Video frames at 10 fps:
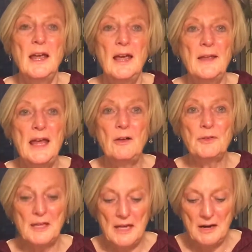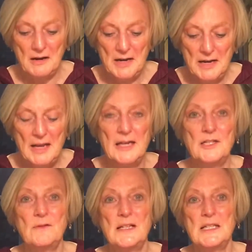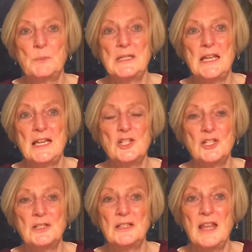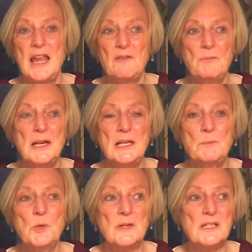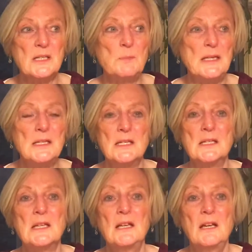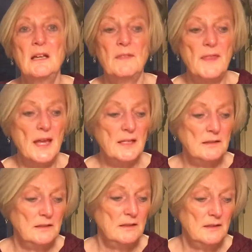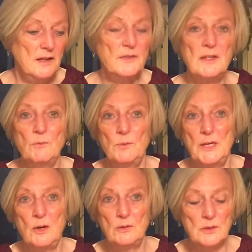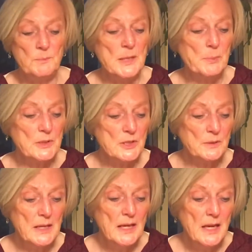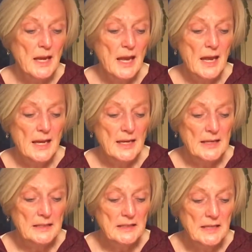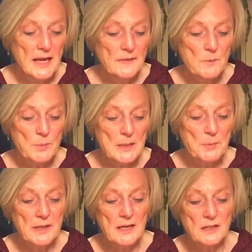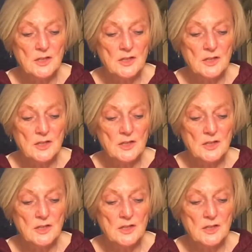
and health care and transportation. They have many more expenses than we older people do. And yet the people in our